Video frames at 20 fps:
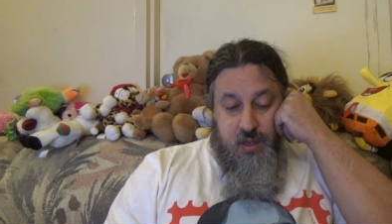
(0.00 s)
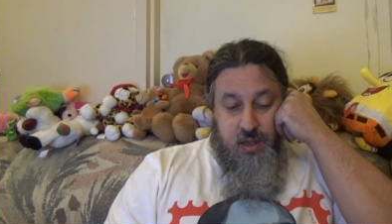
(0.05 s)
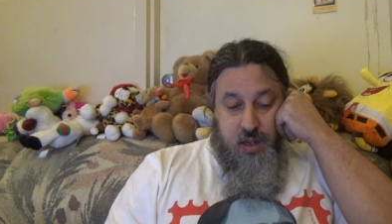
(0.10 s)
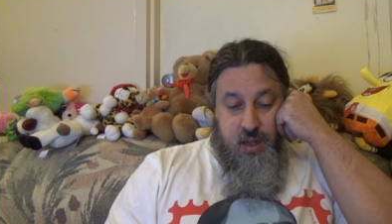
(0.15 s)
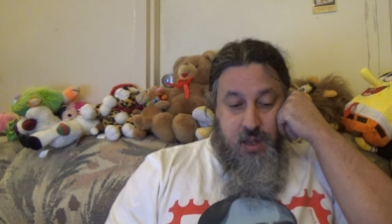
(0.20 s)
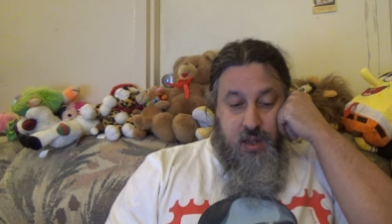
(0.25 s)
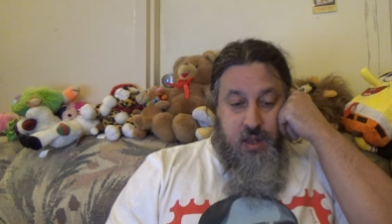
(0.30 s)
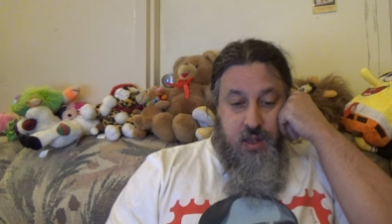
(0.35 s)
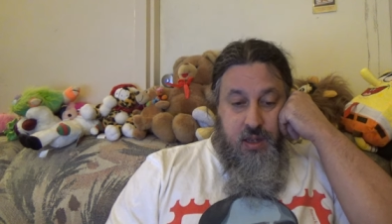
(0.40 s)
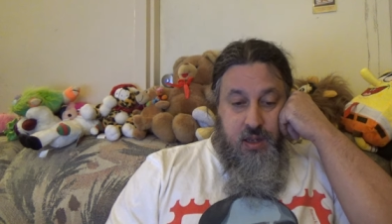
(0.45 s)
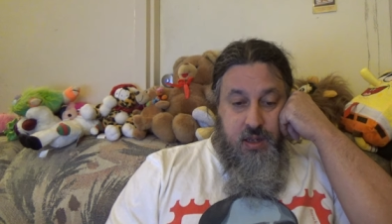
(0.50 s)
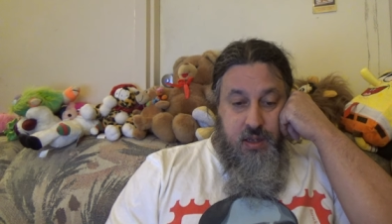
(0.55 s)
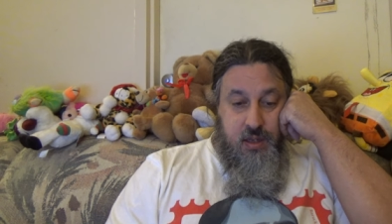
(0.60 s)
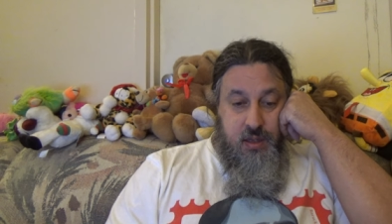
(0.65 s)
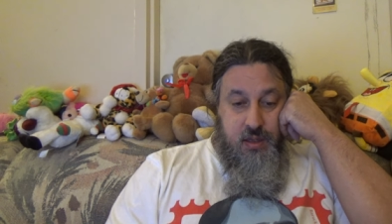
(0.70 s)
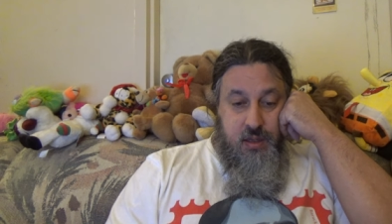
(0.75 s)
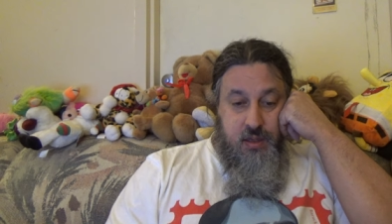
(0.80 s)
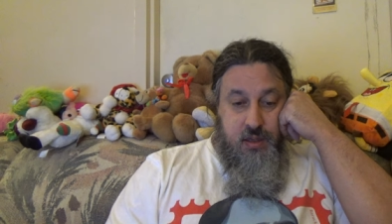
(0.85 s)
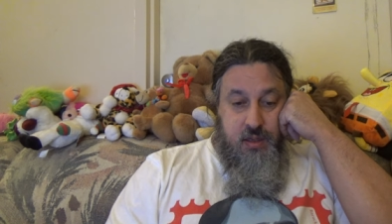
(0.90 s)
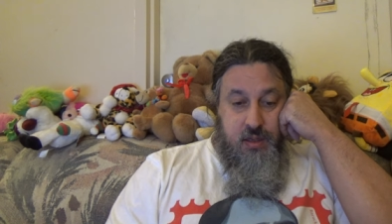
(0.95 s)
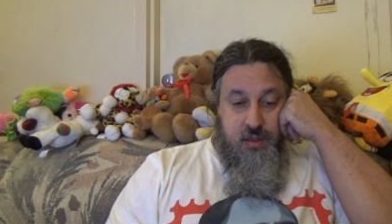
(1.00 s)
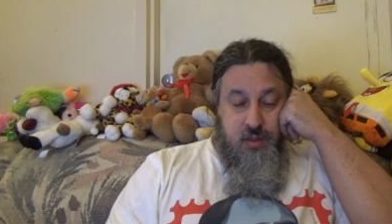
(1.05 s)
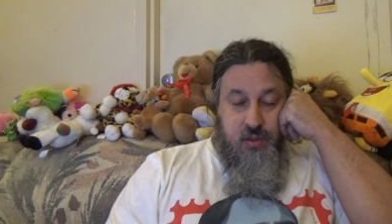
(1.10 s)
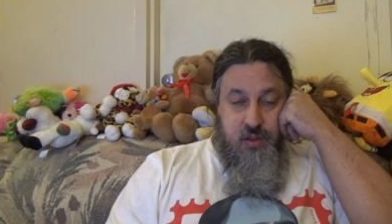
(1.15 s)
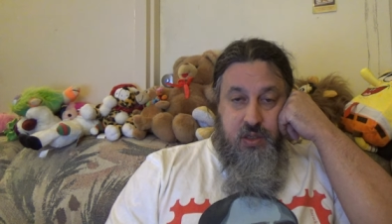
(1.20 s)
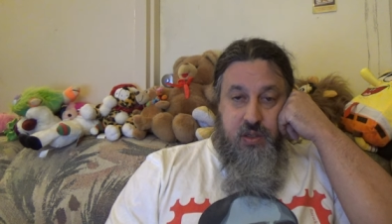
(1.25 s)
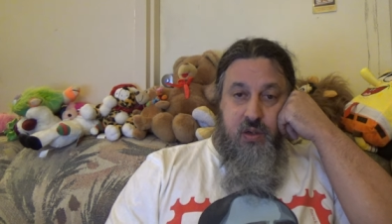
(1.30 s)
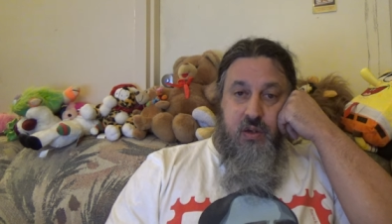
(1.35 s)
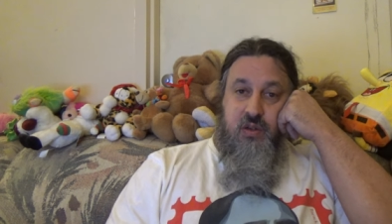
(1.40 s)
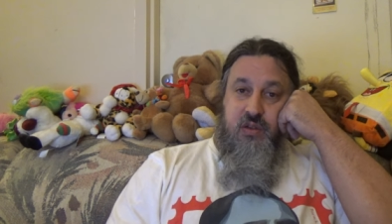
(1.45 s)
New
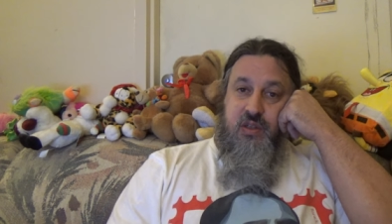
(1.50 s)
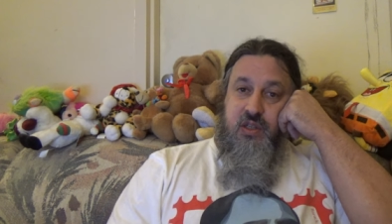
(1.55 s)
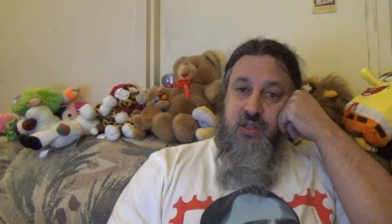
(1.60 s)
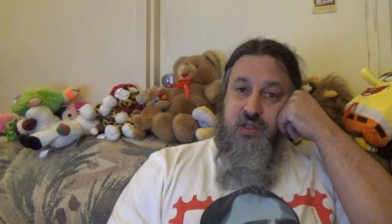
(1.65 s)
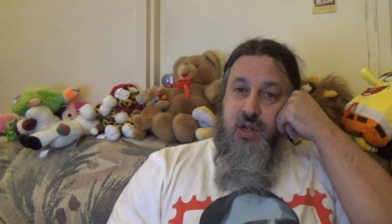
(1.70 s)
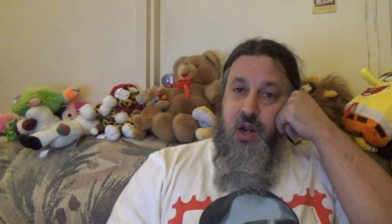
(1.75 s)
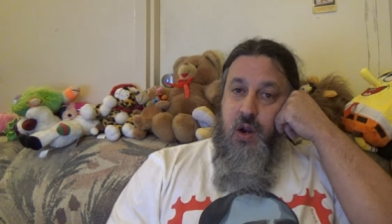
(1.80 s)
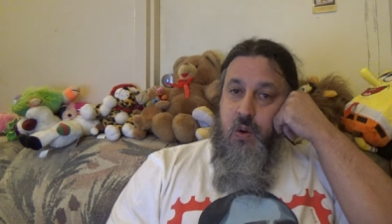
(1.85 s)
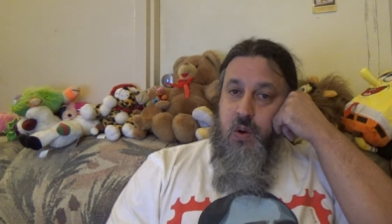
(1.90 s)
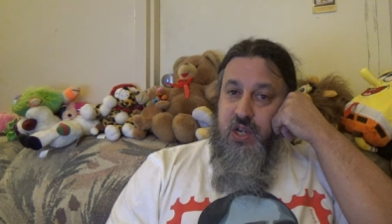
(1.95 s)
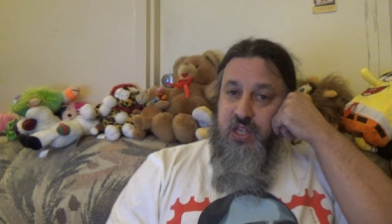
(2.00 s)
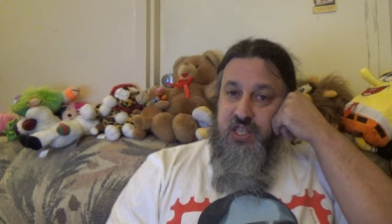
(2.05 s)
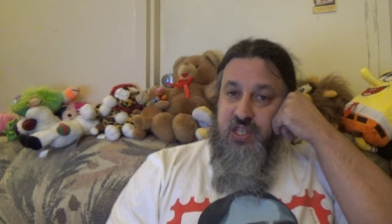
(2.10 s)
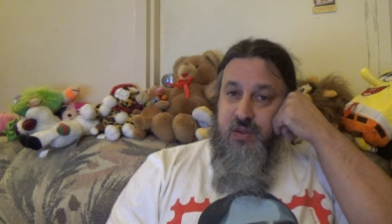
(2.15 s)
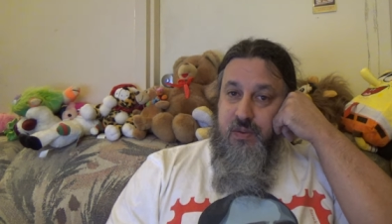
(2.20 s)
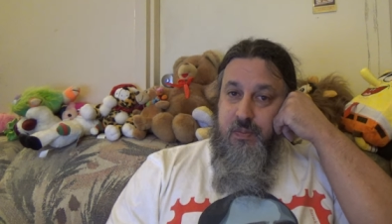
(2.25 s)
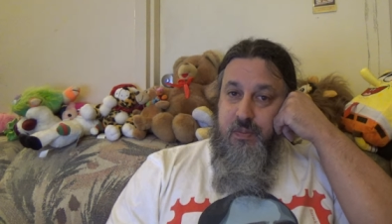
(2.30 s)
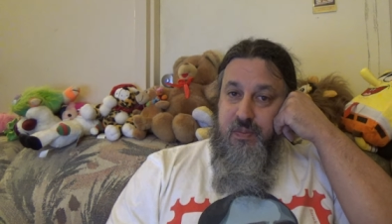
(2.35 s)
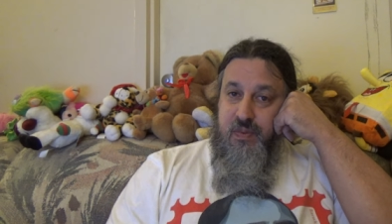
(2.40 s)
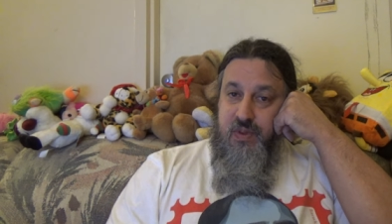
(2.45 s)
Year's is always